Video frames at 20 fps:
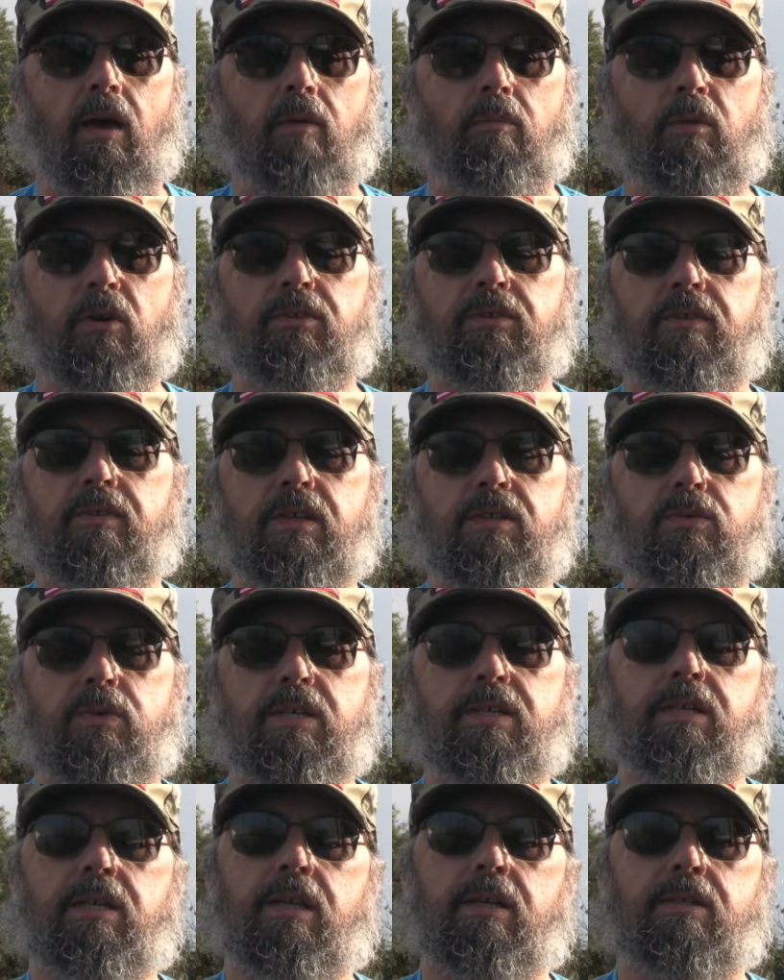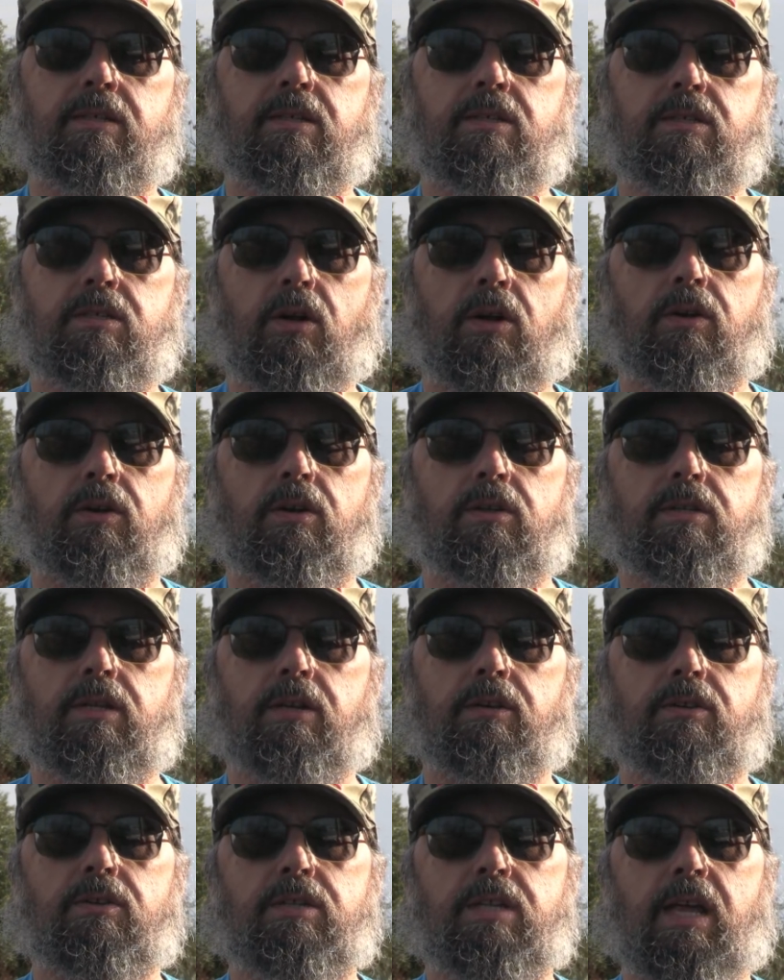most of us West Texas gardeners
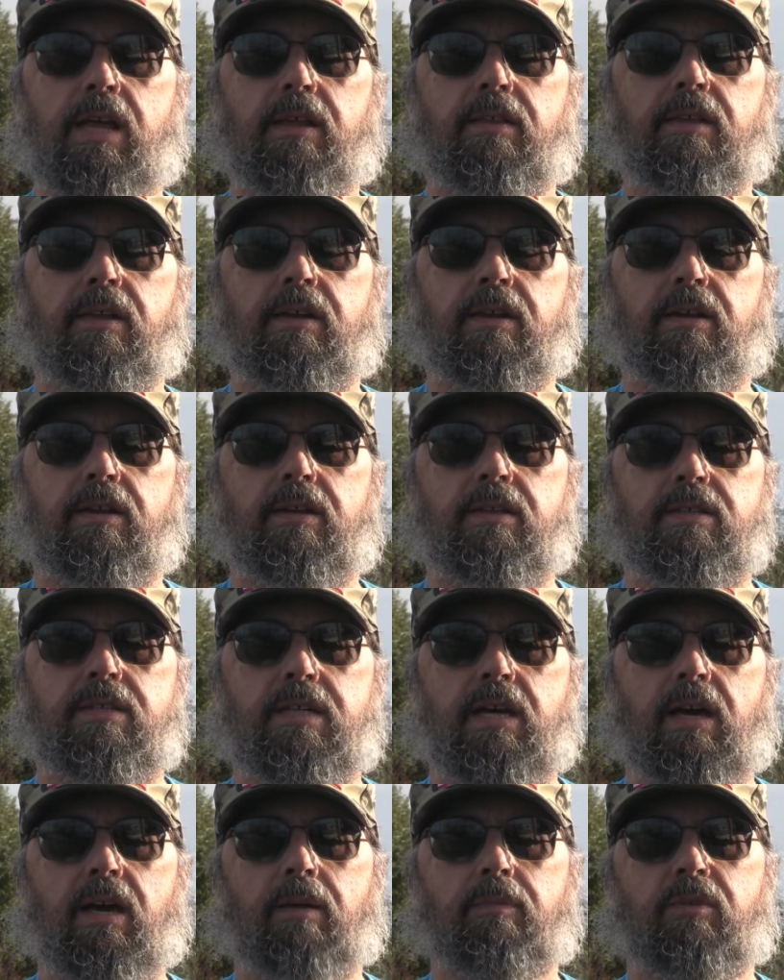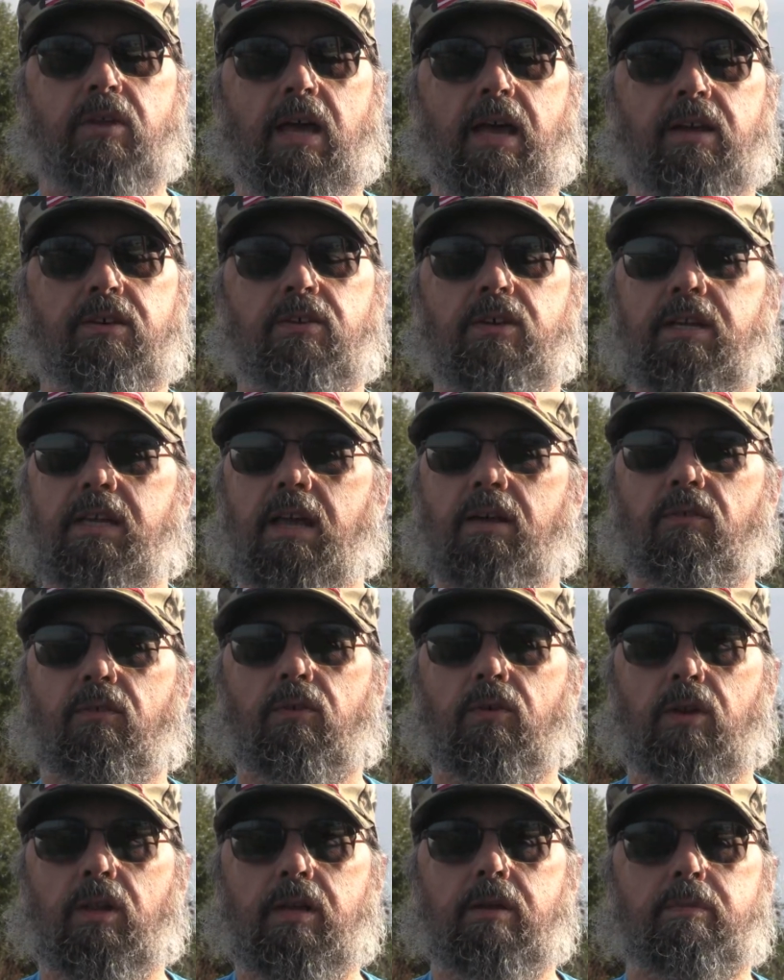understand that it is time to actually get
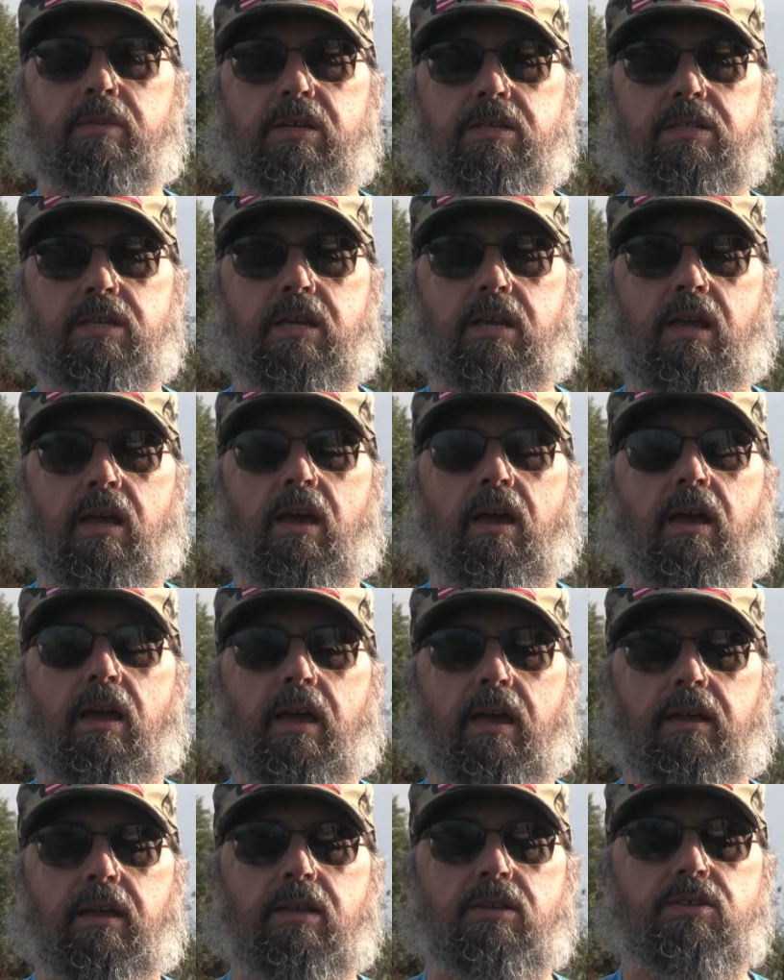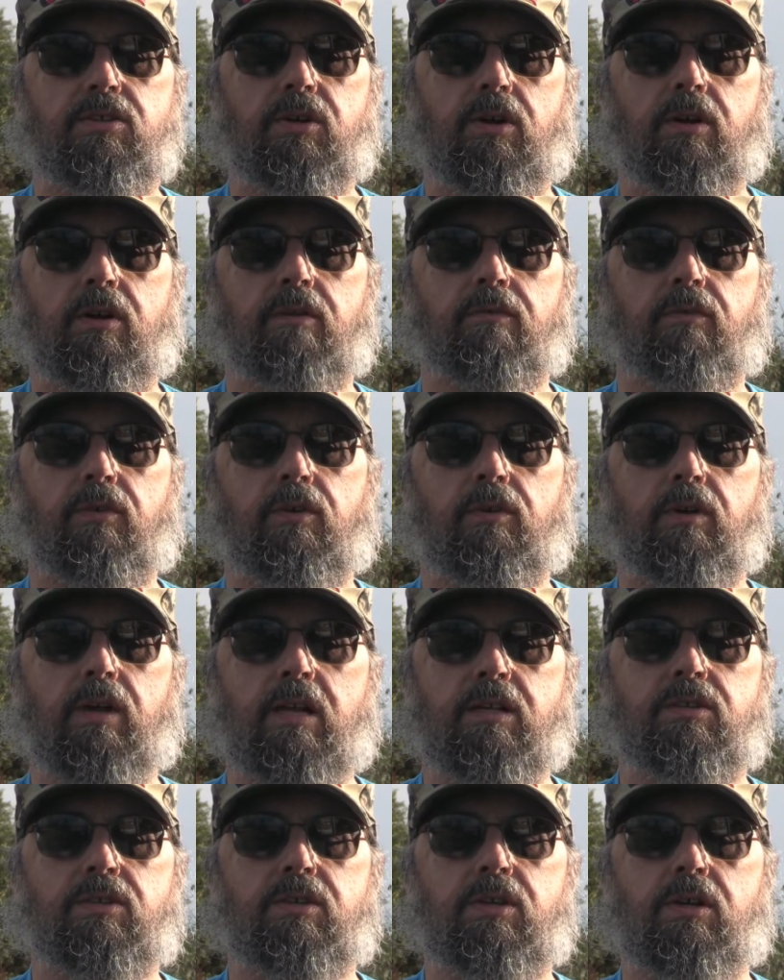really busy and get started for
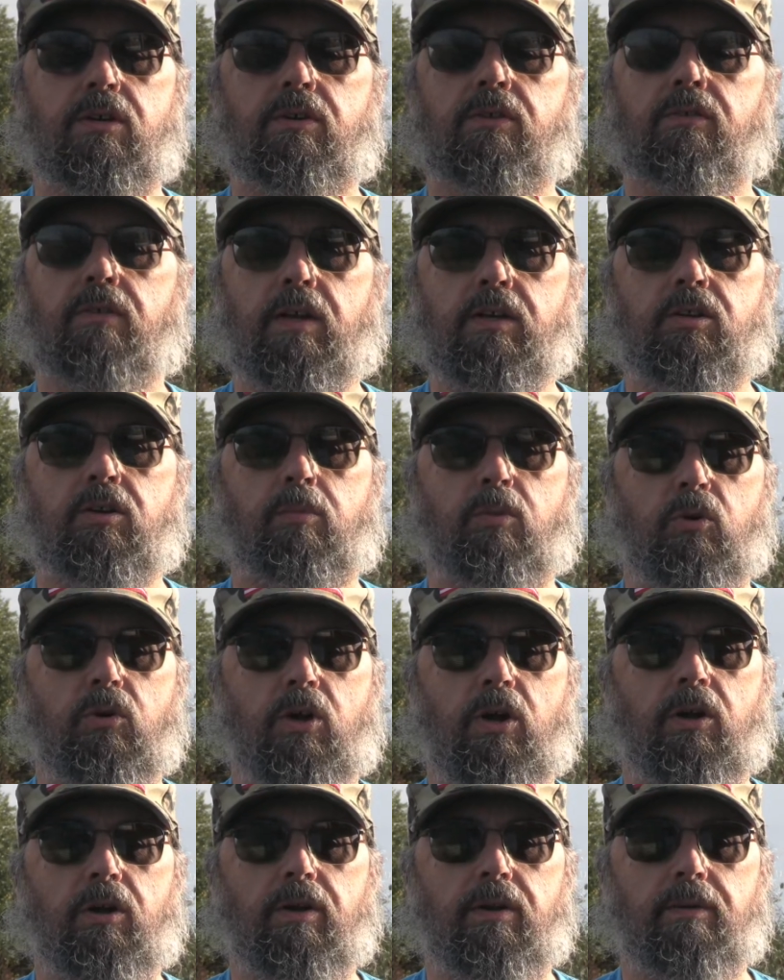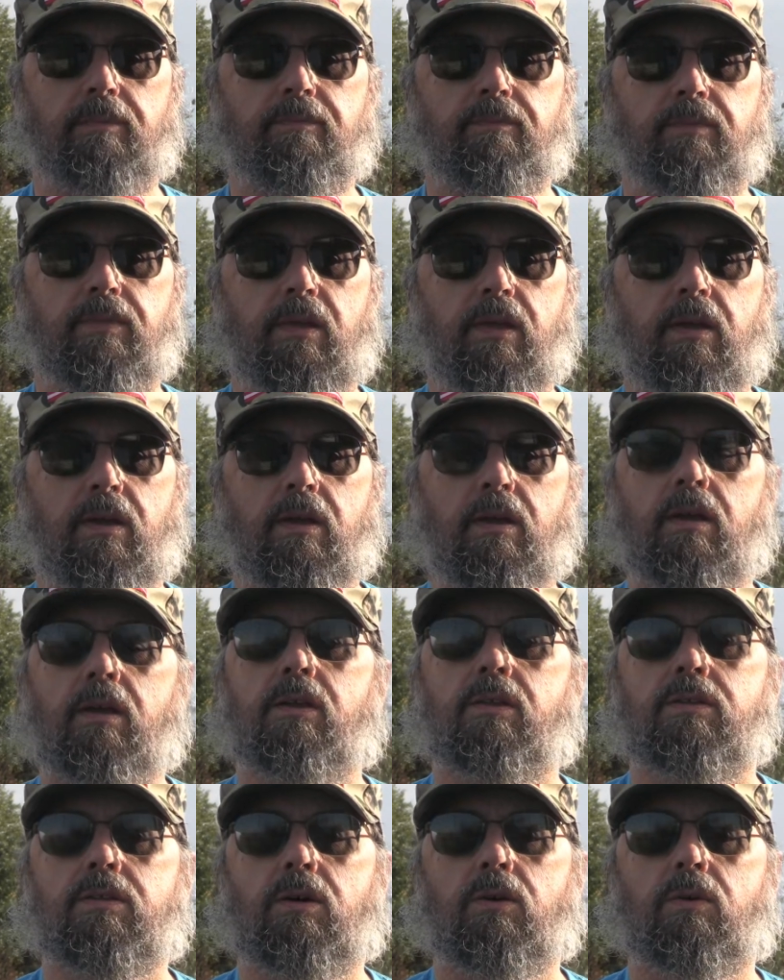next year's vegetable garden.
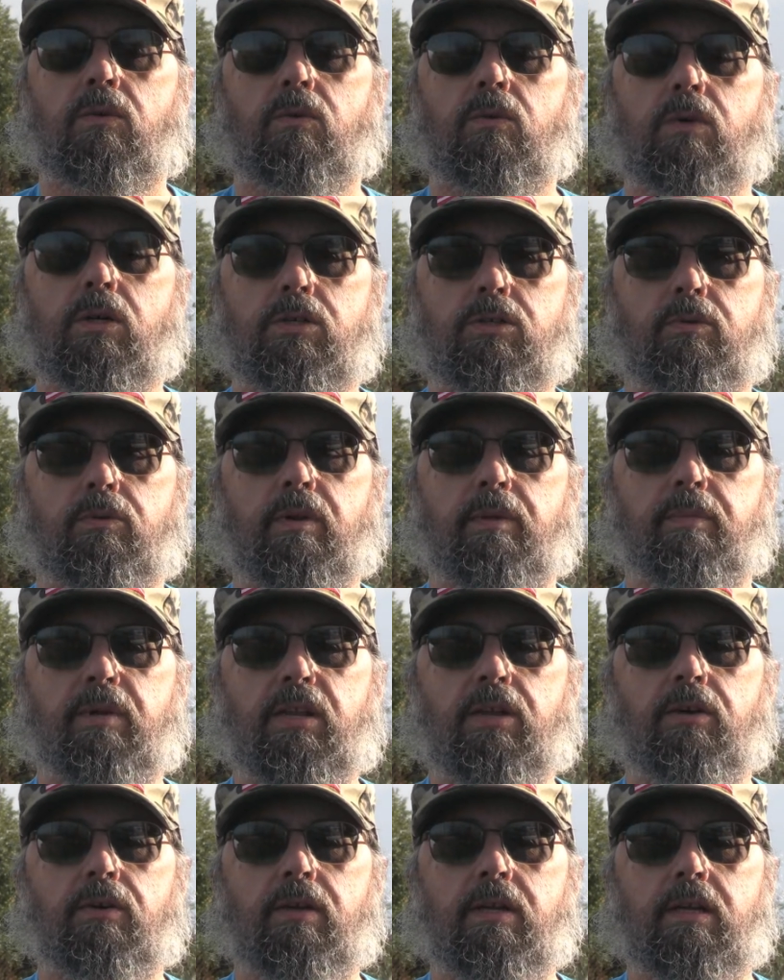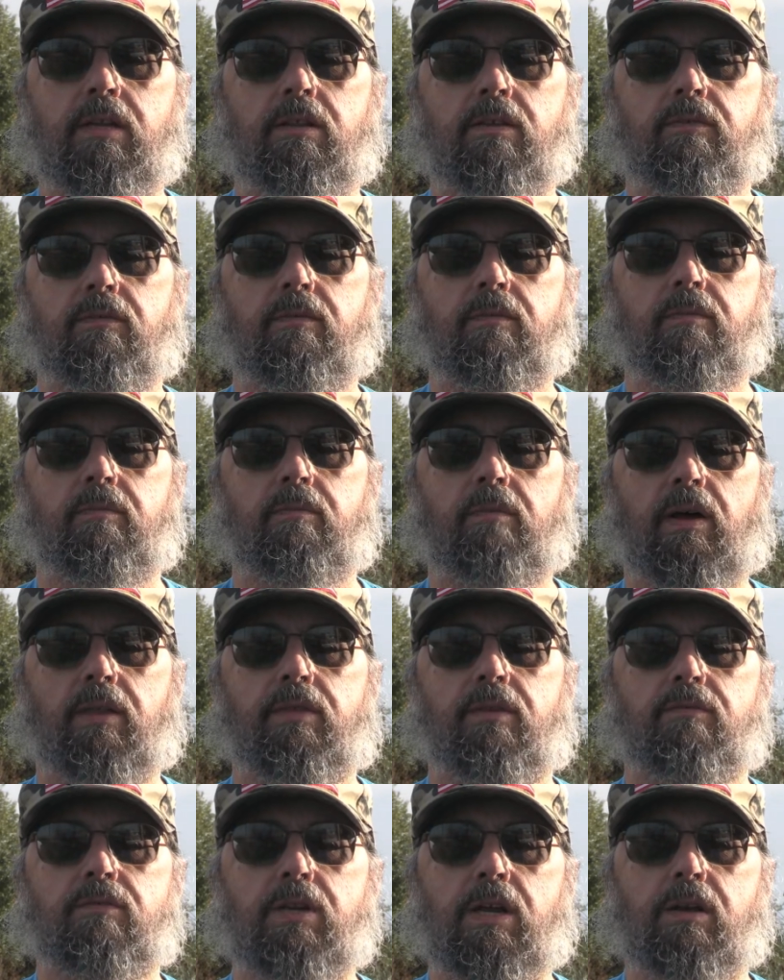So, what should we be doing in the
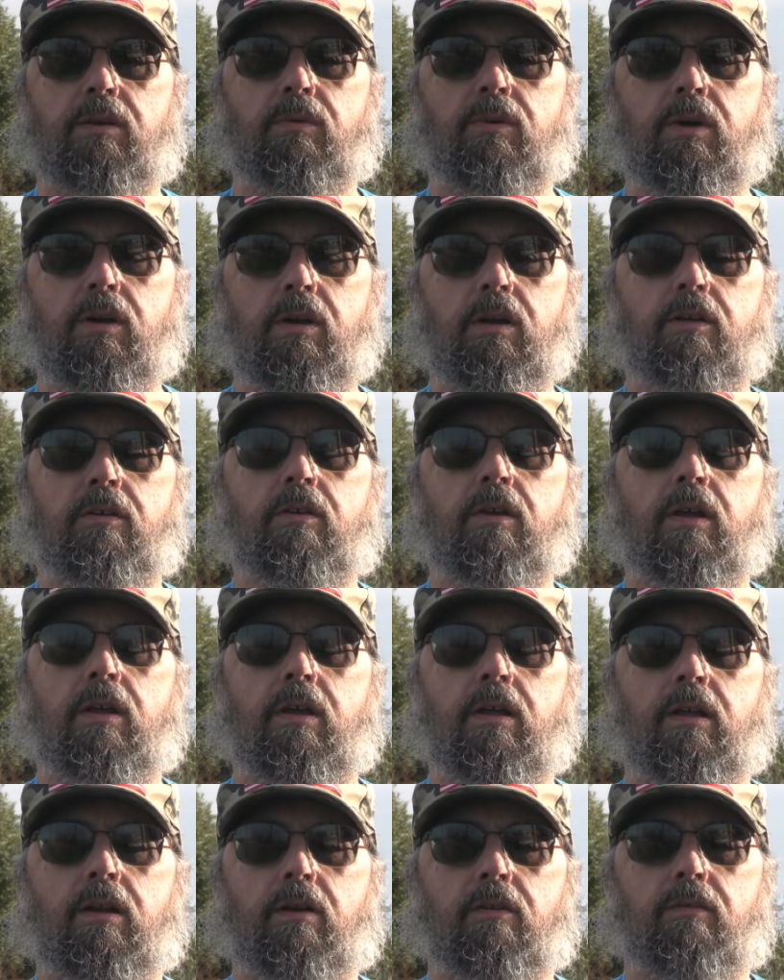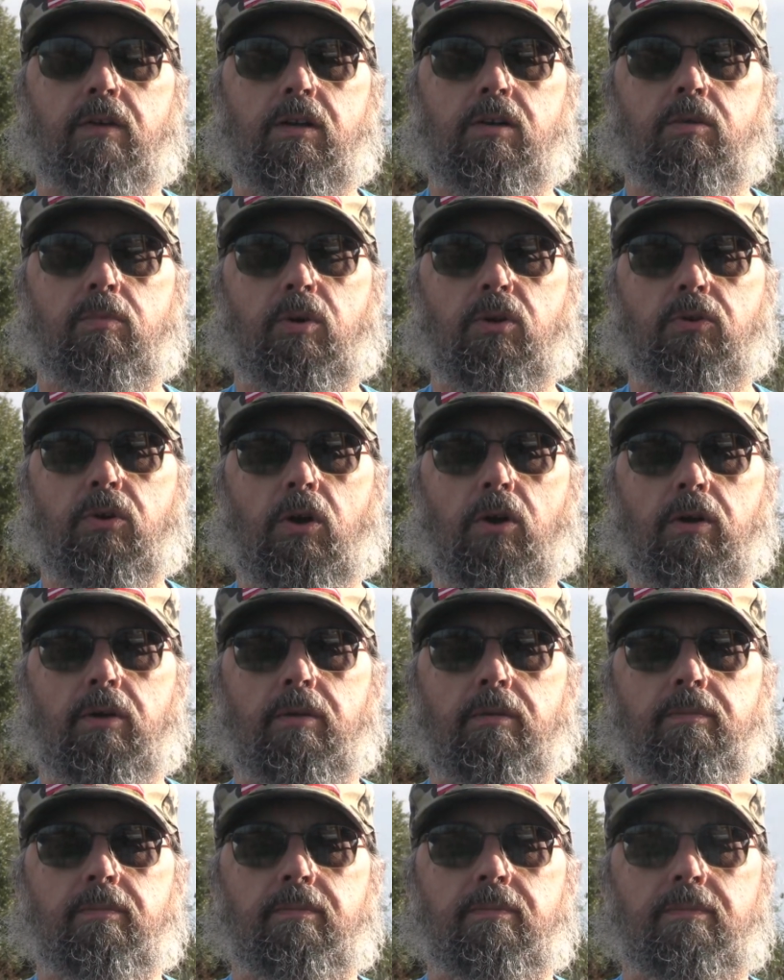month of January in our vegetable
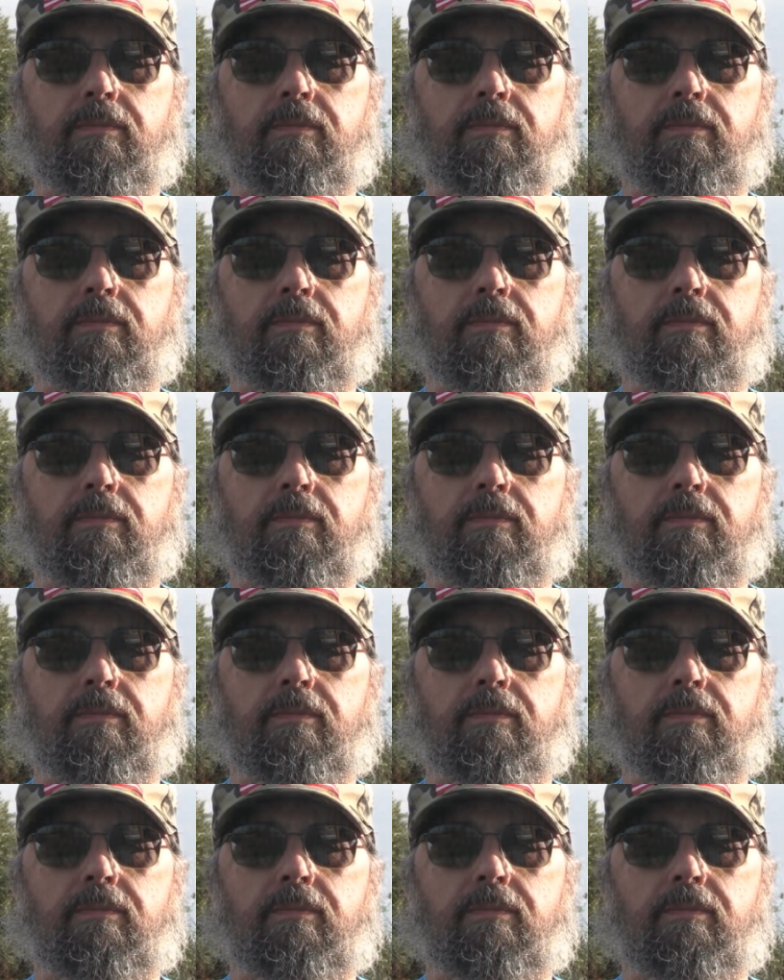garden?